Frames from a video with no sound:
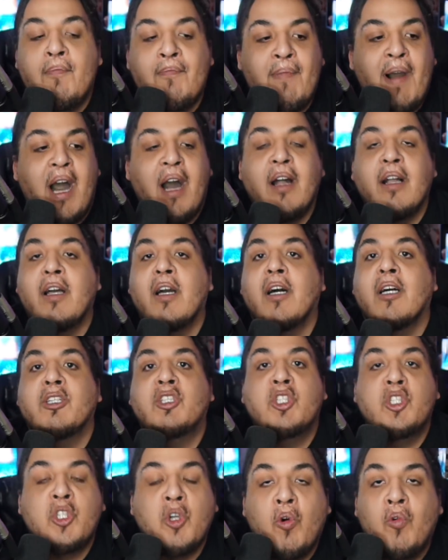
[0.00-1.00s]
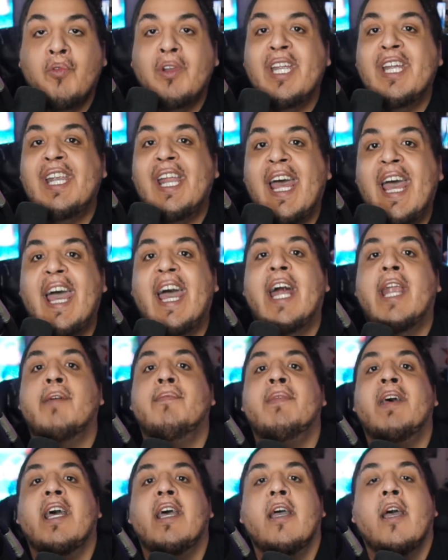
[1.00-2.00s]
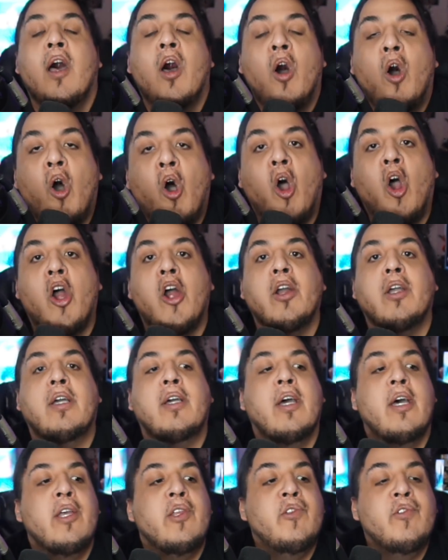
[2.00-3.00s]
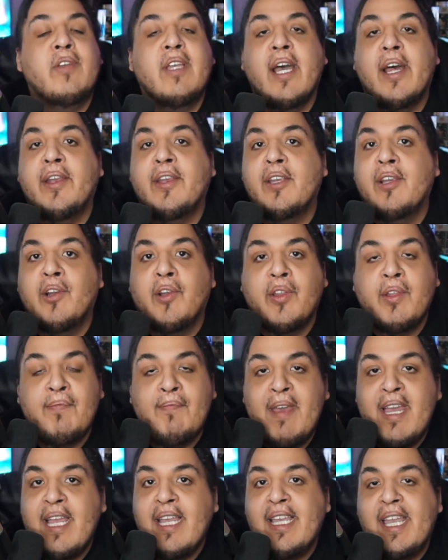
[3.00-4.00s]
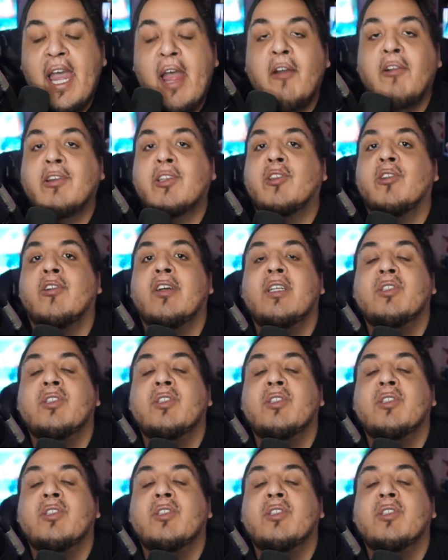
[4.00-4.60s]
manga, Shonen anime arc. You get, you know, the main character